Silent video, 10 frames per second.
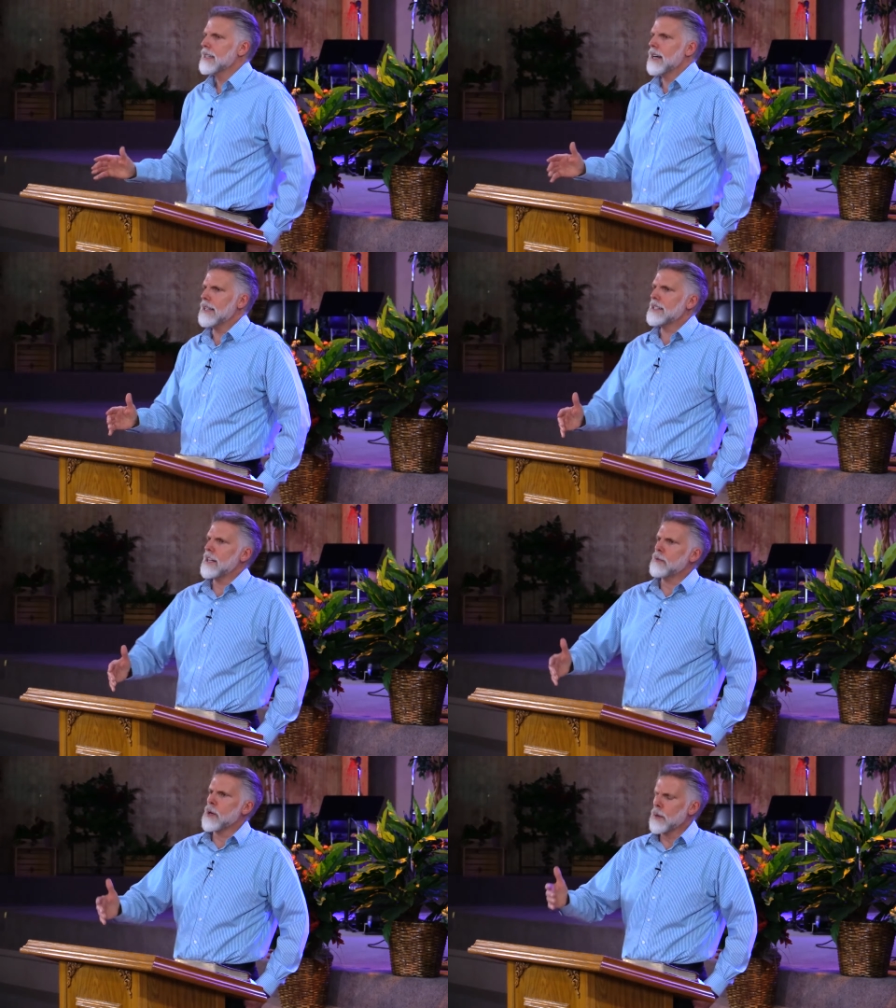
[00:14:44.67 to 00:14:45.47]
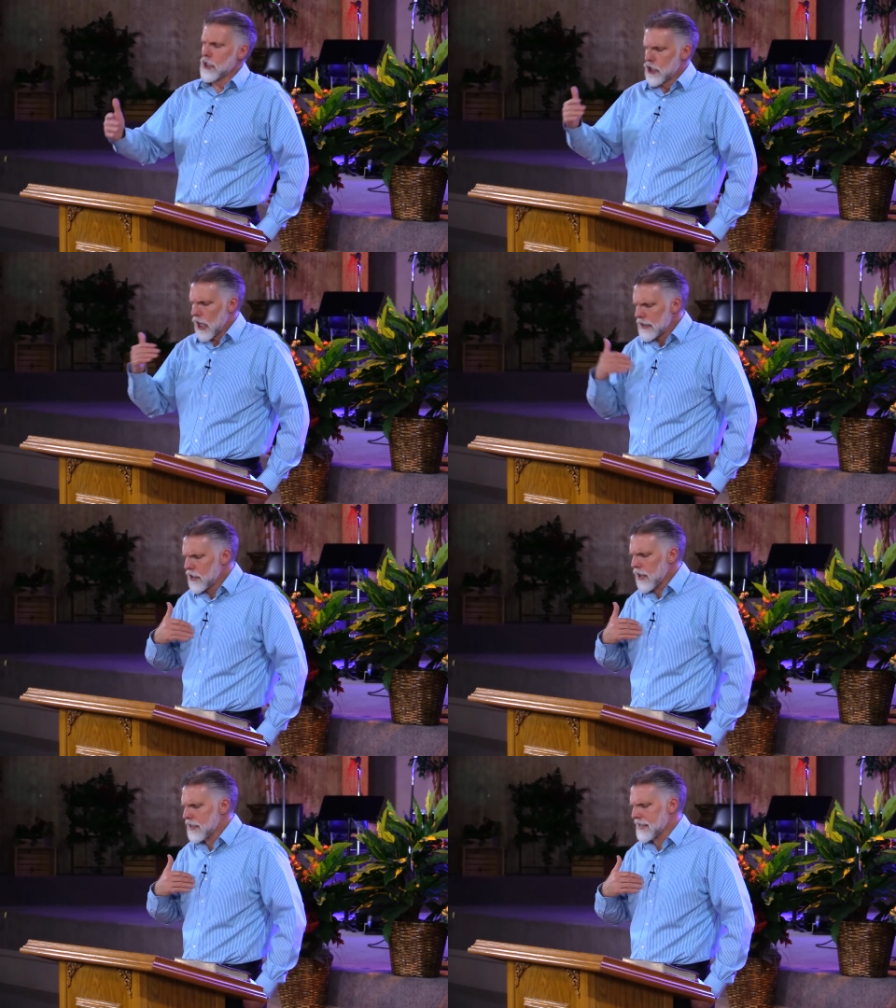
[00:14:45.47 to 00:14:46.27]
God said, if we would judge
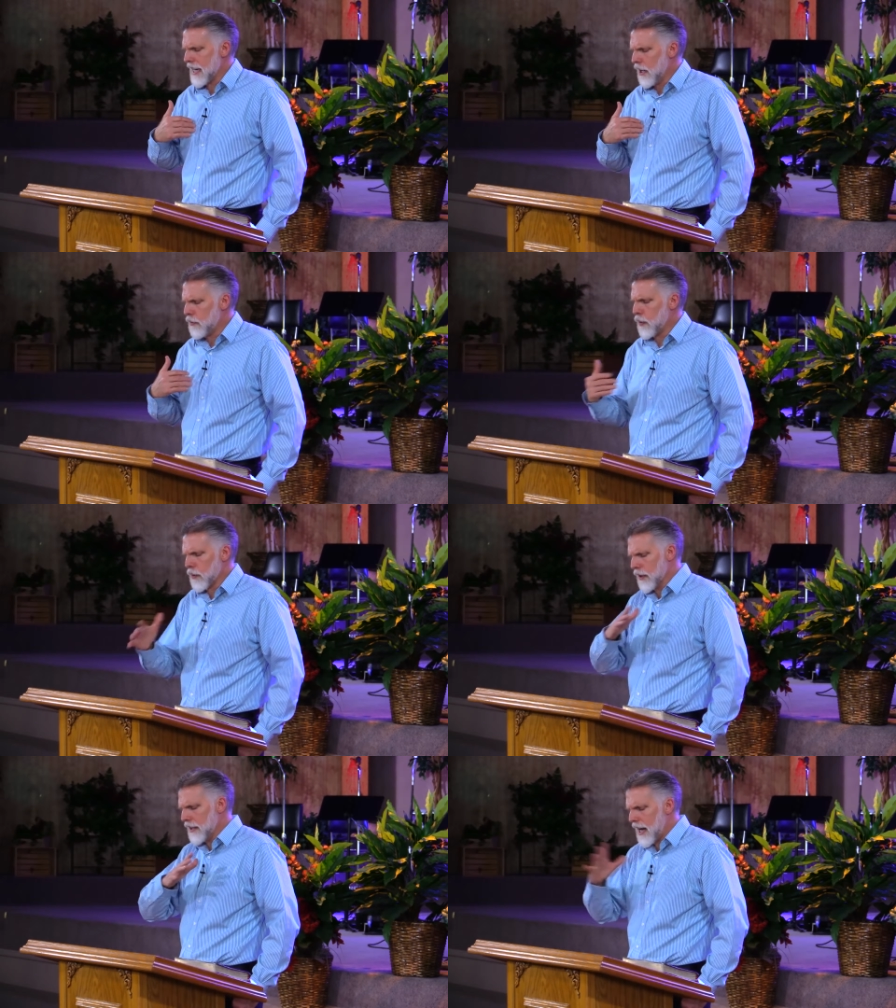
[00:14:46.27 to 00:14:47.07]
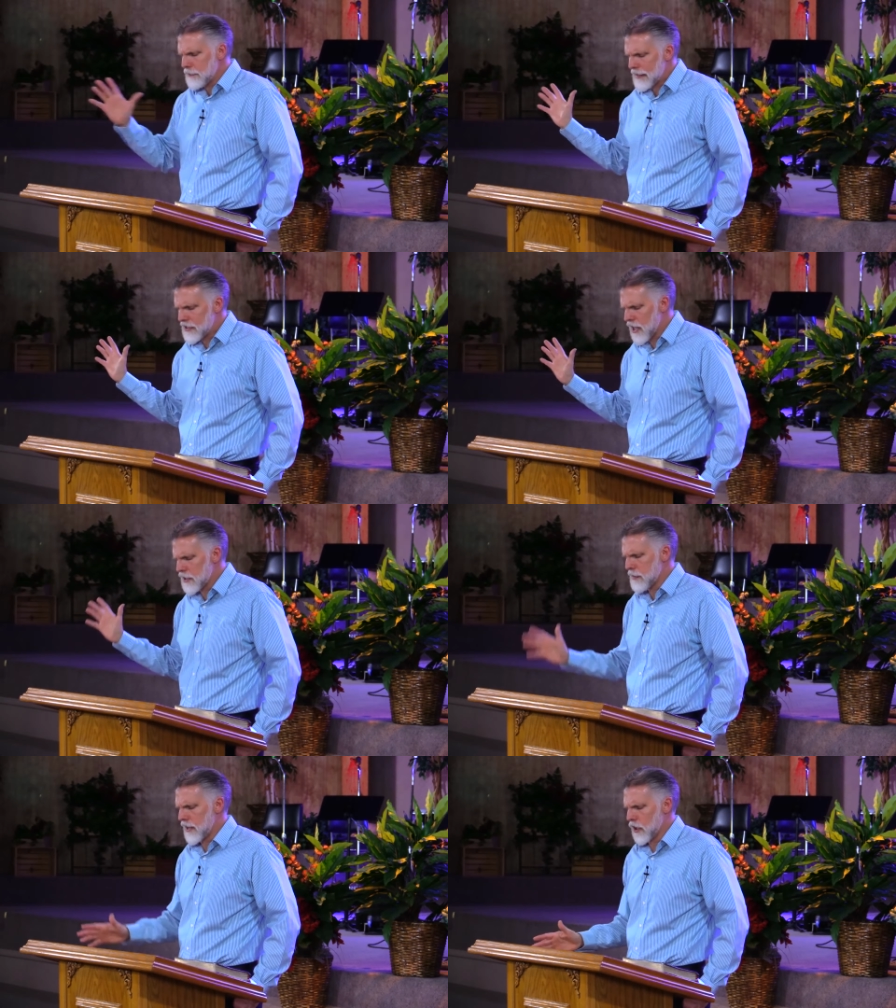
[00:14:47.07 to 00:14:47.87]
ourselves, we will not be
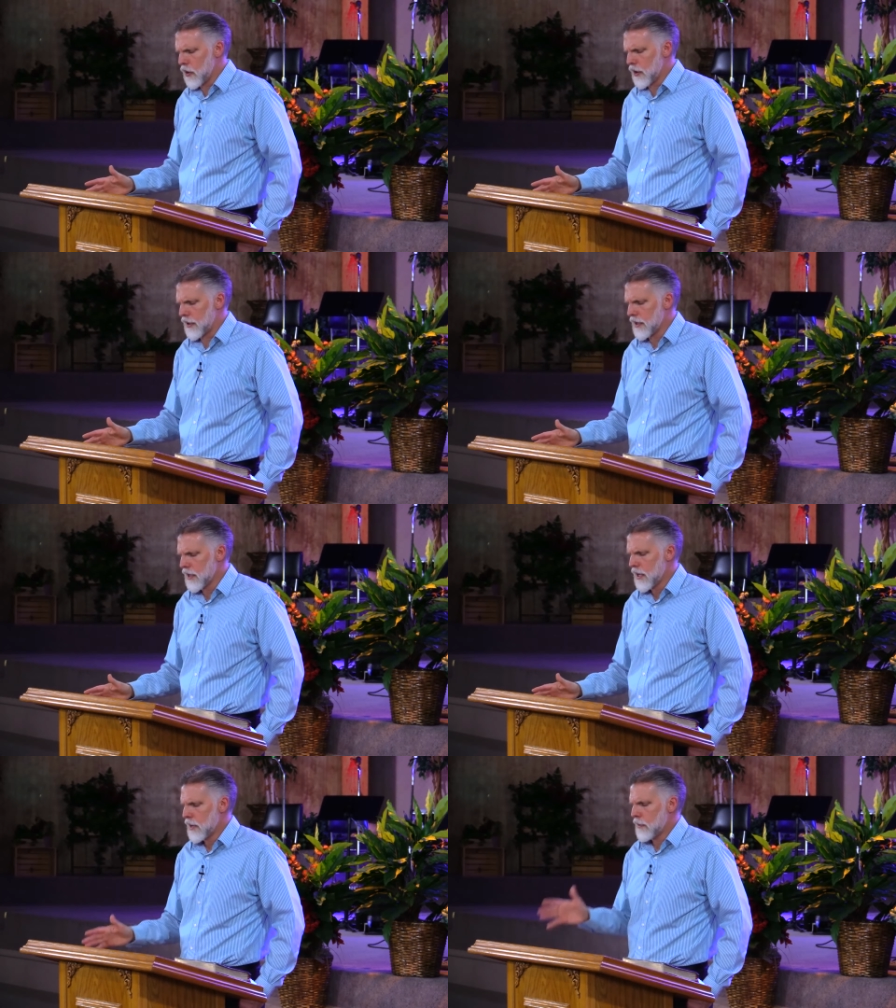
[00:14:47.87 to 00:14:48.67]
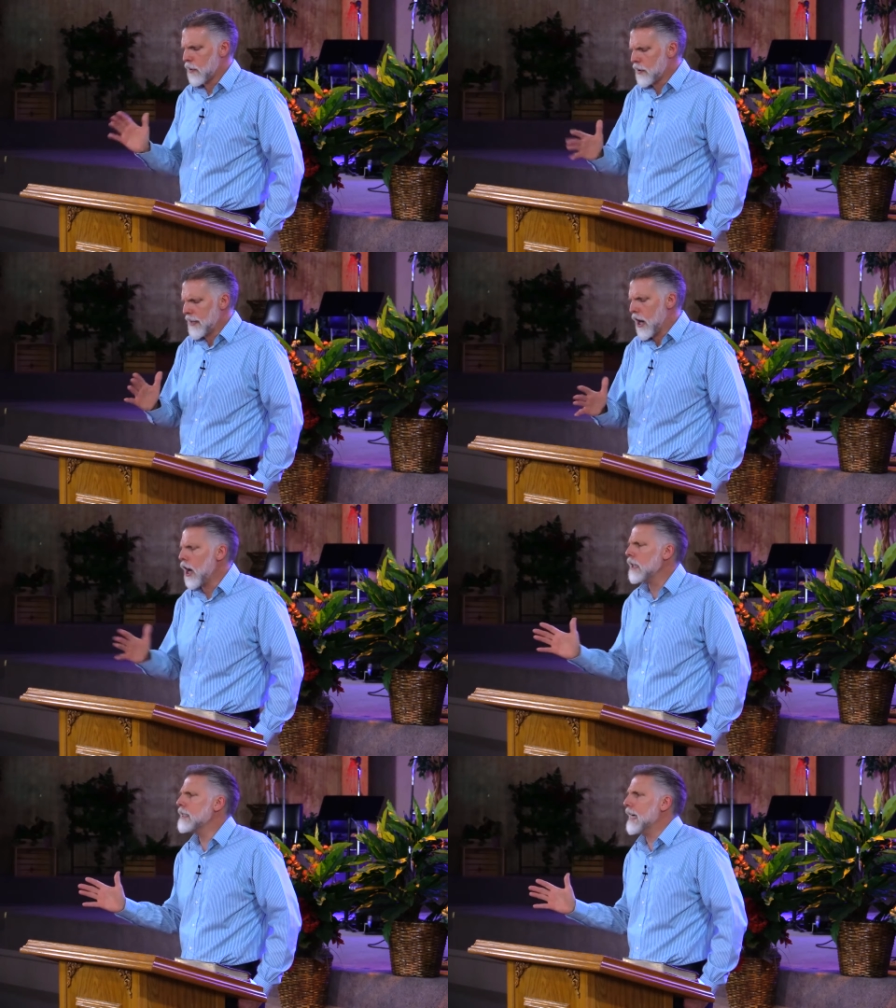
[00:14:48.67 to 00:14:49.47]
judged by the Lord. But when we
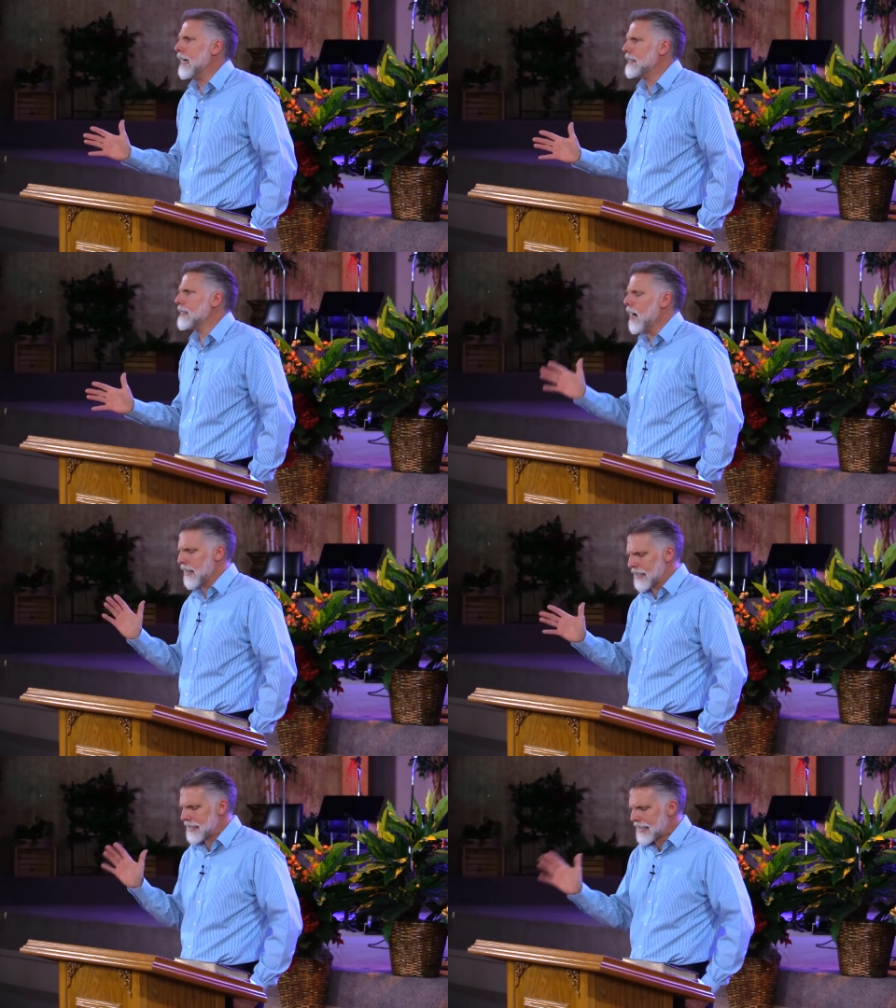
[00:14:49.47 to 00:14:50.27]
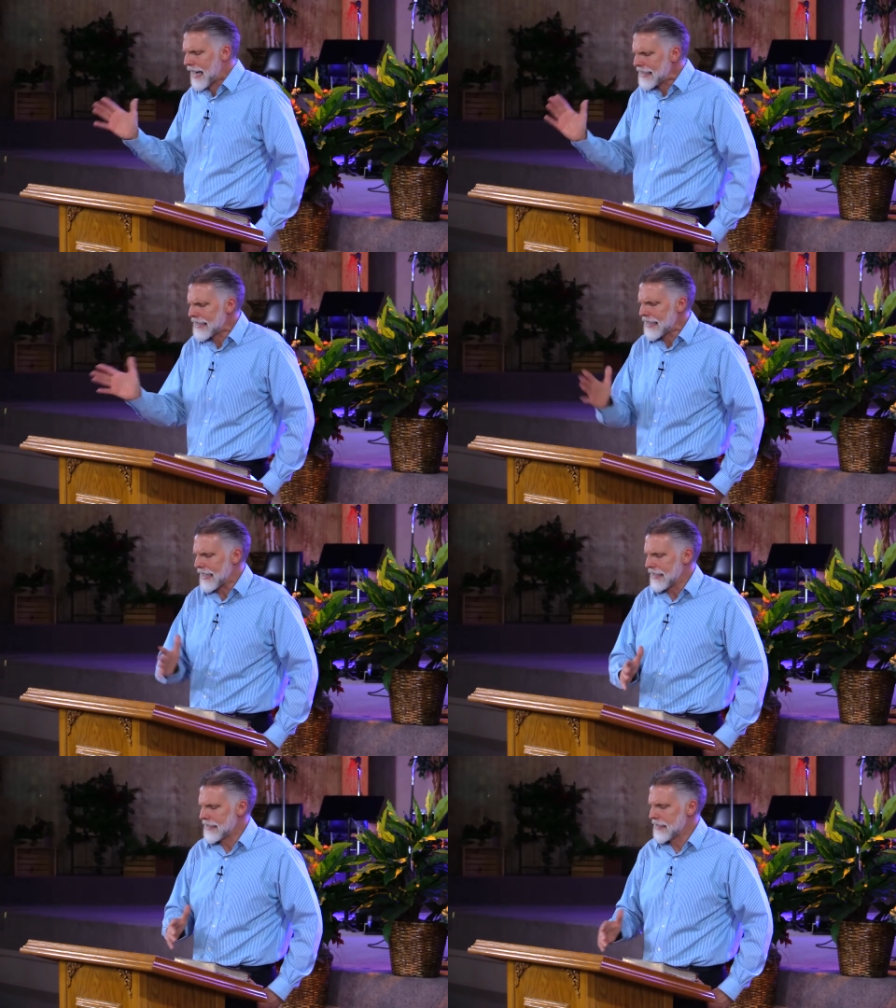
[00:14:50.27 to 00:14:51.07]
are judged, God is chasing
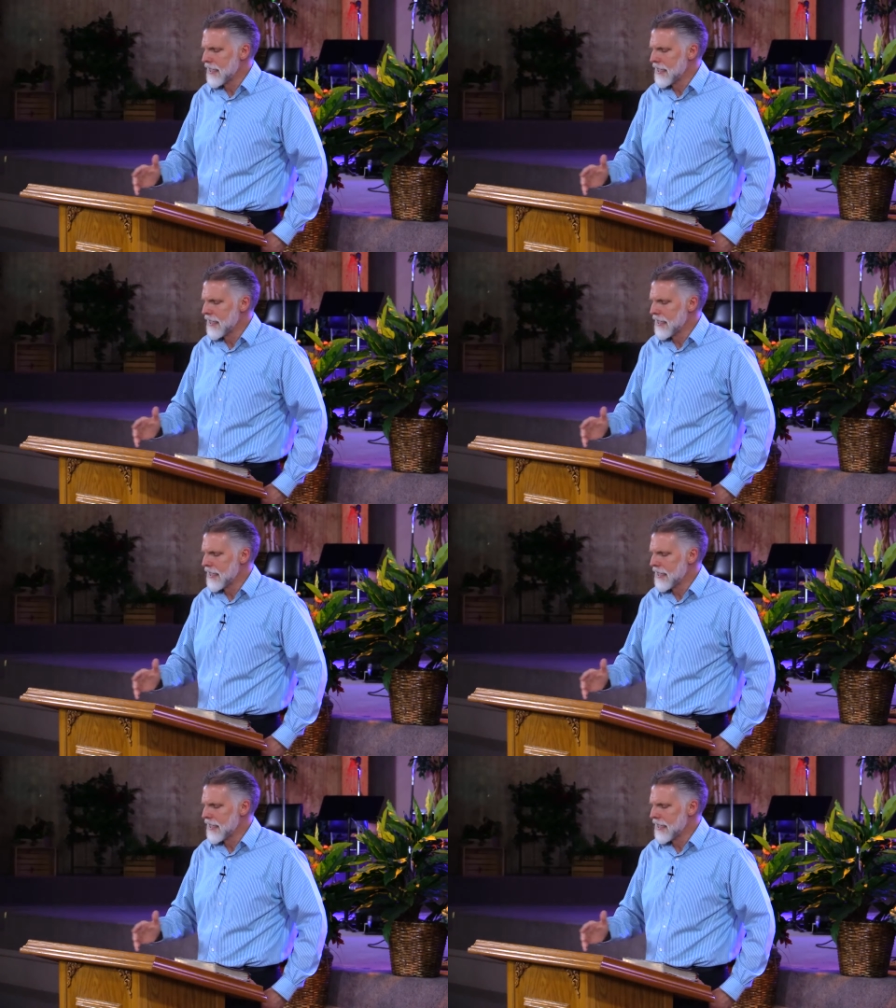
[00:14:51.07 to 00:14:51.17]
us,